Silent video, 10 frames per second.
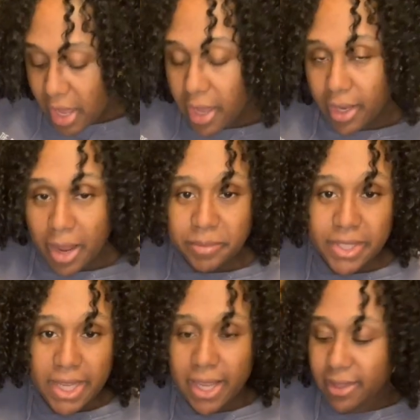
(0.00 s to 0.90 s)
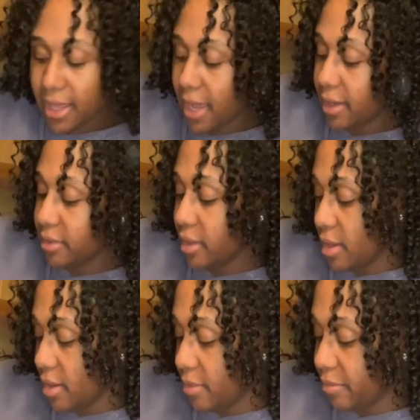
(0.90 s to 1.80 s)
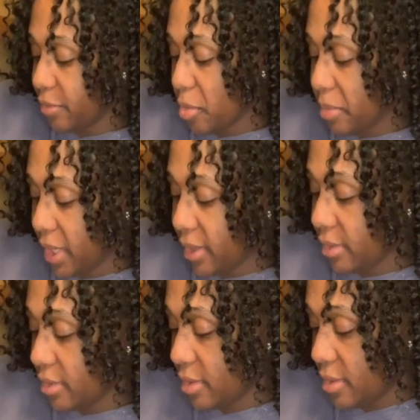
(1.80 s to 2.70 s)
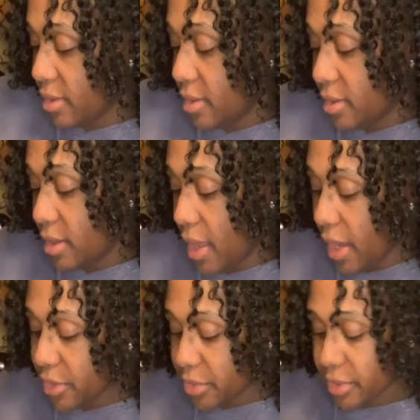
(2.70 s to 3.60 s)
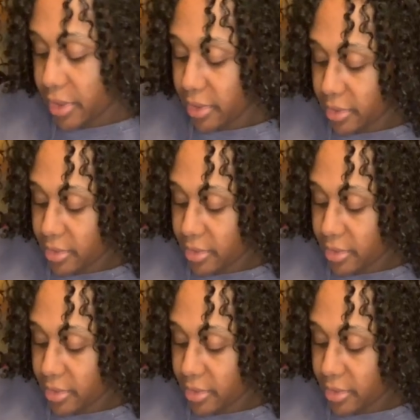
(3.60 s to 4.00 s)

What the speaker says: And I'm saying that for me, actually.